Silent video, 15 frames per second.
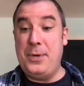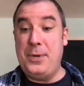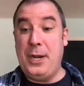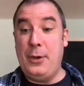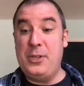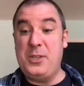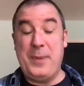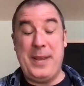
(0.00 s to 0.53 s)
you
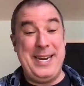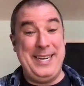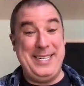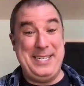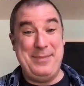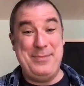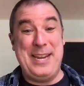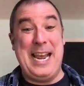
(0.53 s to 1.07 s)
know, spending
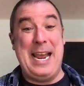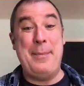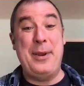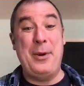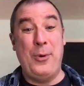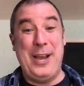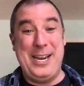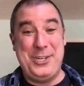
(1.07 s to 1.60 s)
some time in
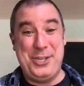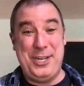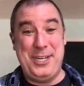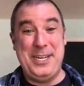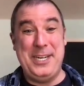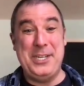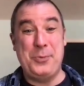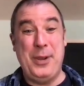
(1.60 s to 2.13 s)
Washington
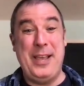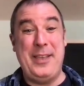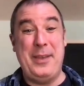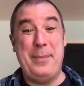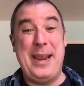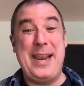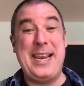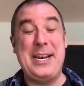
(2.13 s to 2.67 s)
as yeah. well and
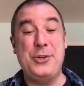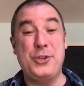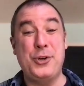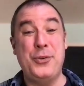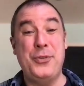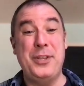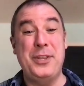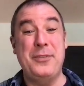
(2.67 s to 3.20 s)
making sure
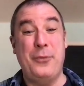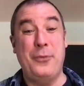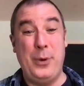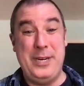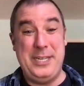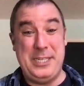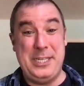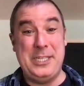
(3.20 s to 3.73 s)
that the
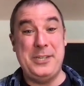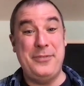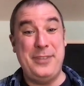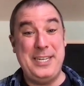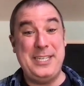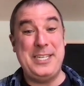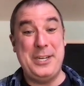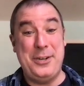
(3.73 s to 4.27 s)
voices of
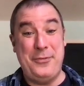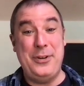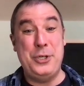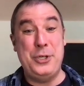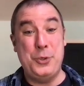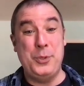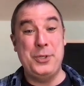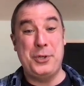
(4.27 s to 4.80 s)
these
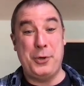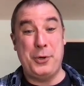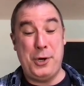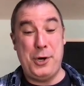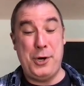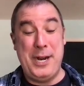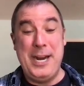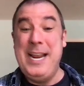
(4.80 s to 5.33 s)
individuals are
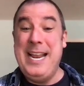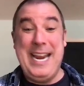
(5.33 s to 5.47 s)
heard.